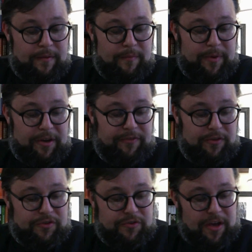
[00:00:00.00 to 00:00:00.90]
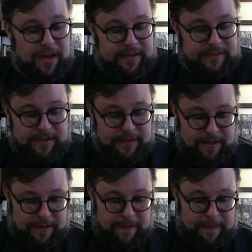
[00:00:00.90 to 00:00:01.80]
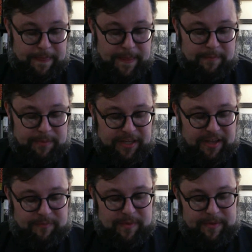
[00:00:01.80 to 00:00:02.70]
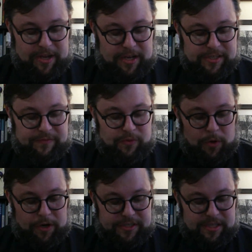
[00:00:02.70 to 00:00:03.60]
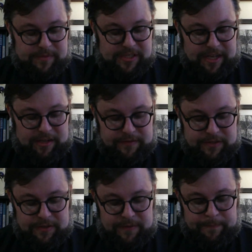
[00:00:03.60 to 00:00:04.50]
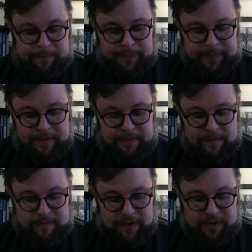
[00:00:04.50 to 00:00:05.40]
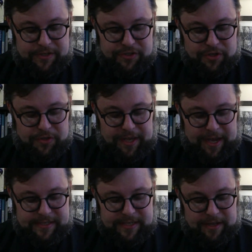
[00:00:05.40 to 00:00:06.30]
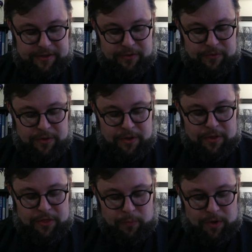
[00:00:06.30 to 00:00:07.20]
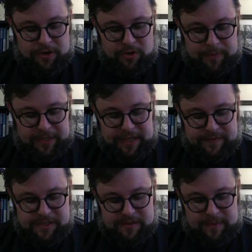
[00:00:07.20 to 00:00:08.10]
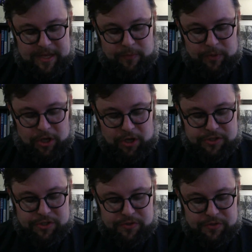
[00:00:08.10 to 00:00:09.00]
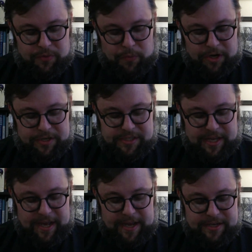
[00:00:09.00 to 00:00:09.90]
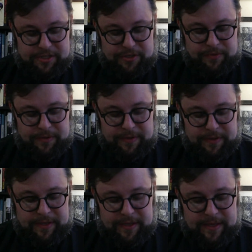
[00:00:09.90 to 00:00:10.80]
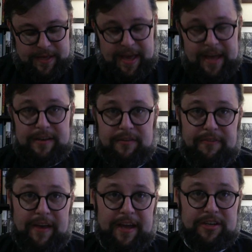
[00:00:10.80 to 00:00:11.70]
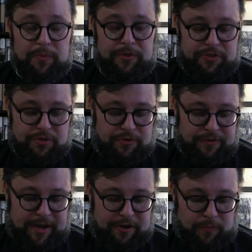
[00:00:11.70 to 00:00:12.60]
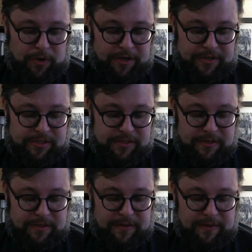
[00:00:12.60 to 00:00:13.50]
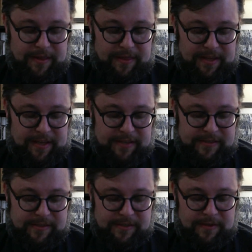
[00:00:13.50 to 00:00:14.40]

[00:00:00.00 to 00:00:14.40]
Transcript: But if you do not, then believe me because of the works themselves. Very truly I tell you, the one who believes in me will also do the works that I do, and in fact will do greater works than these,